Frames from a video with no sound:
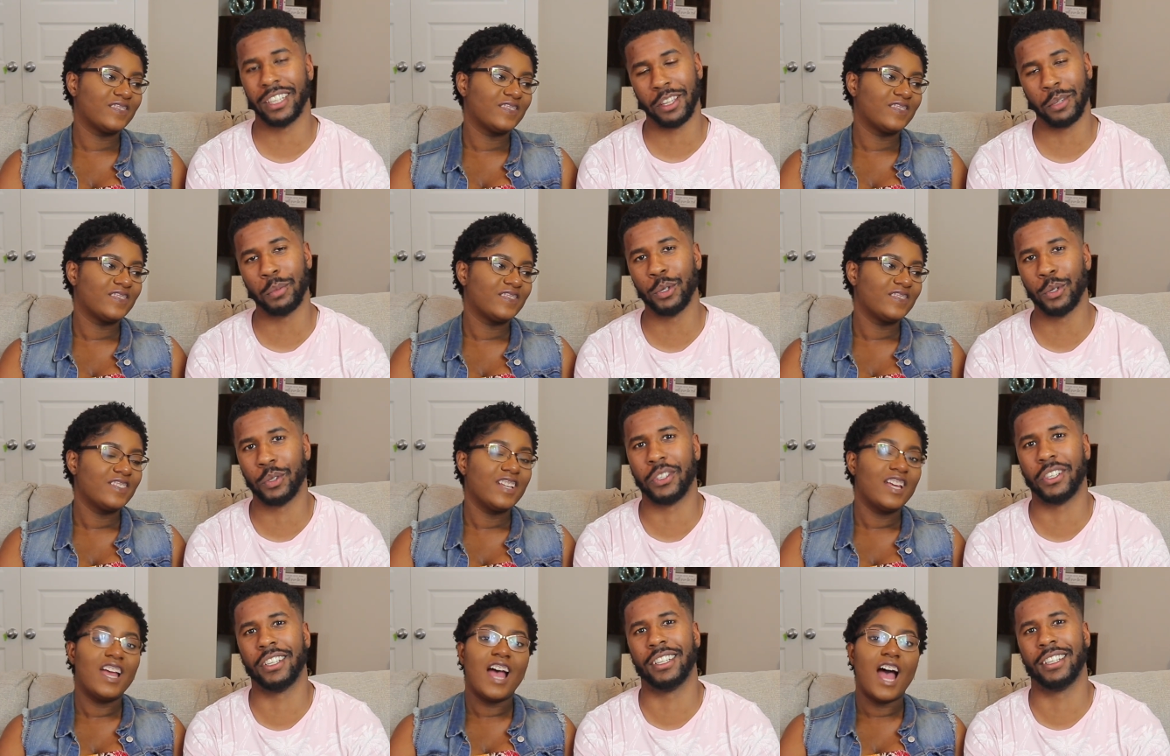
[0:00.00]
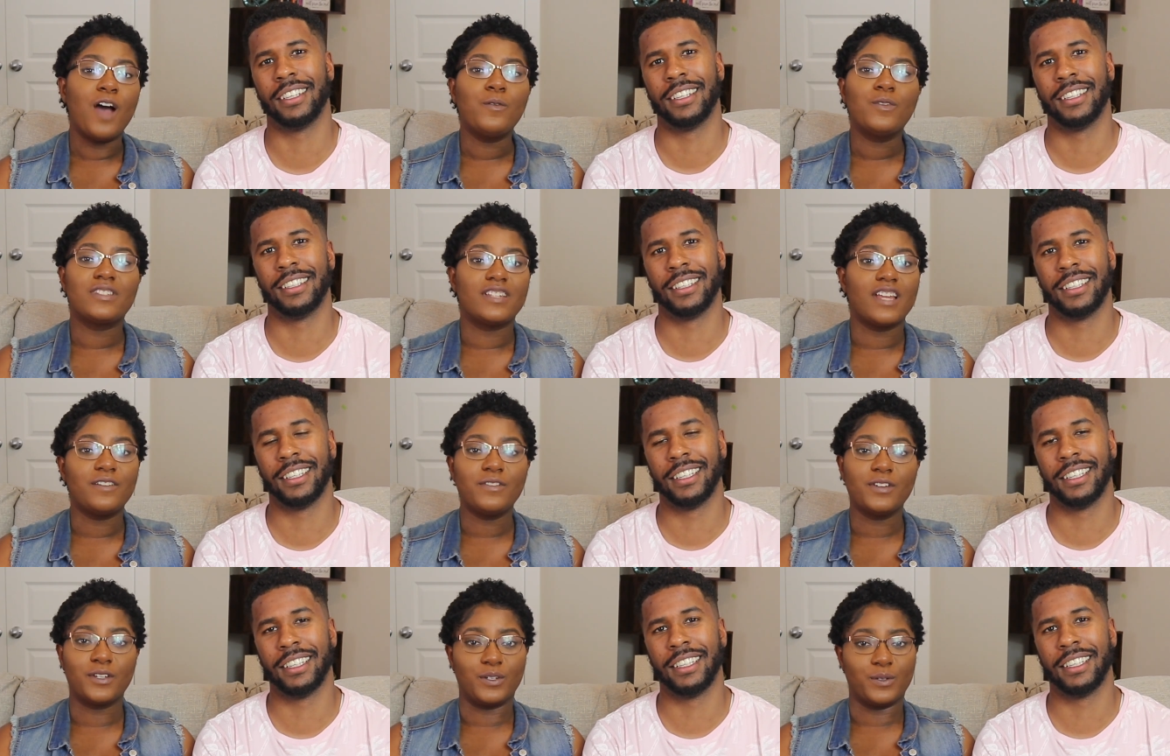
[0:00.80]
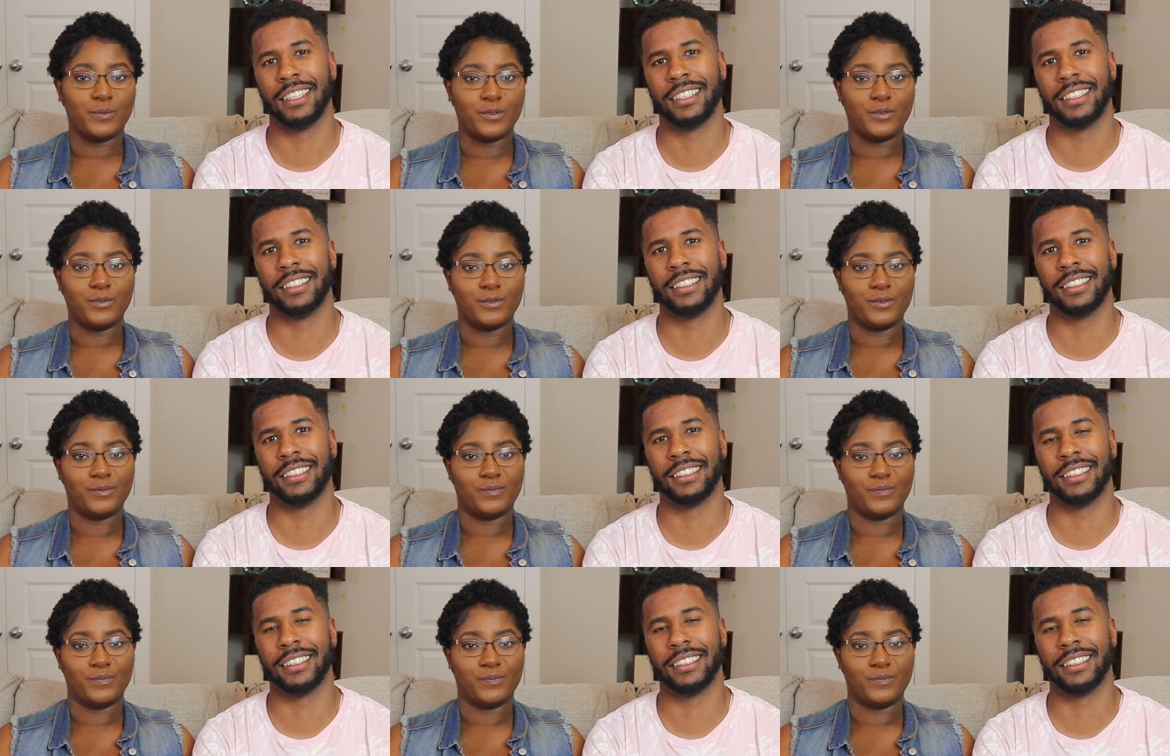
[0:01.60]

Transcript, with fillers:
Speaker 1: in the mood.
Speaker 2: I was never in the mood.